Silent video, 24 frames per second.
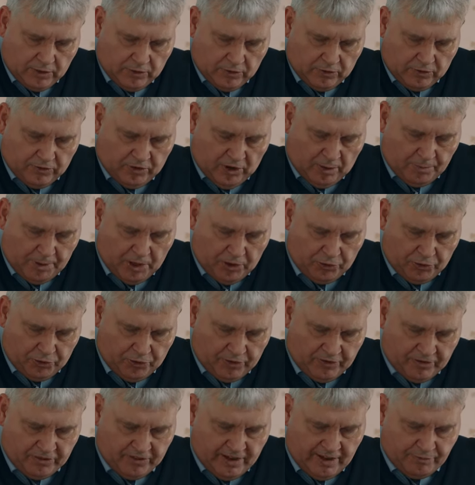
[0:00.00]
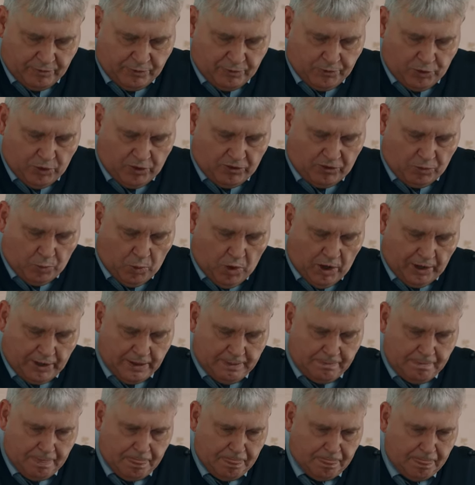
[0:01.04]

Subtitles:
Psalm 107, verse 1.